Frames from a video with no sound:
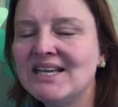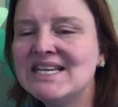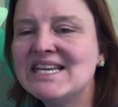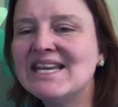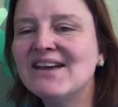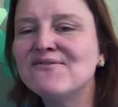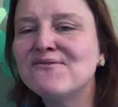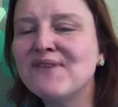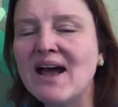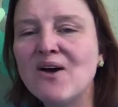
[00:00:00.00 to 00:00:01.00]
He had
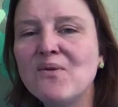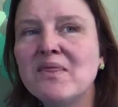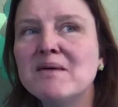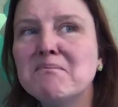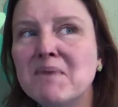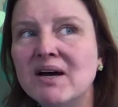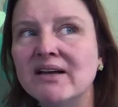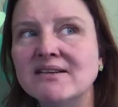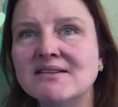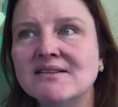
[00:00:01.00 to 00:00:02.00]
found the
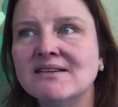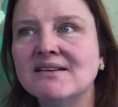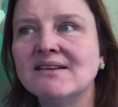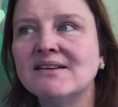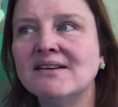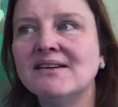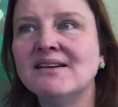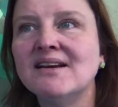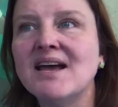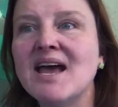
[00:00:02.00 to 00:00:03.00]
mud
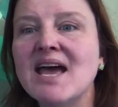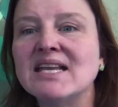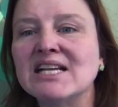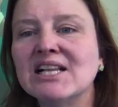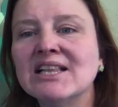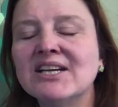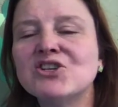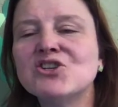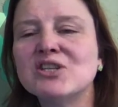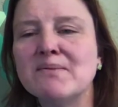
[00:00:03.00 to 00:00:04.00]
and
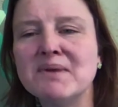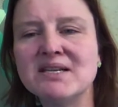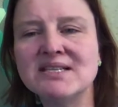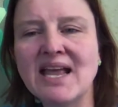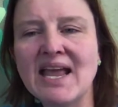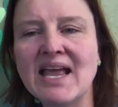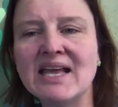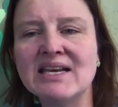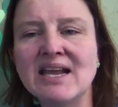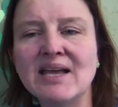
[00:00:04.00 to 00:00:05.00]
clutched some in his
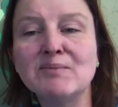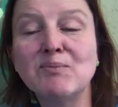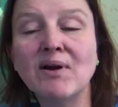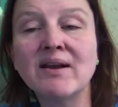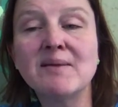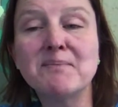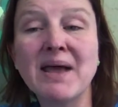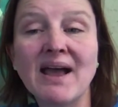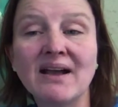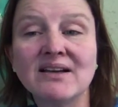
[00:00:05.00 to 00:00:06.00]
hand and brought it
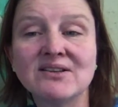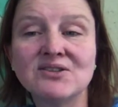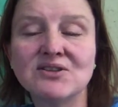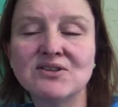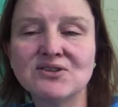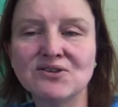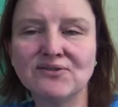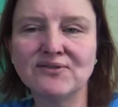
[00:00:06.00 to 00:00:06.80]
back to the surface.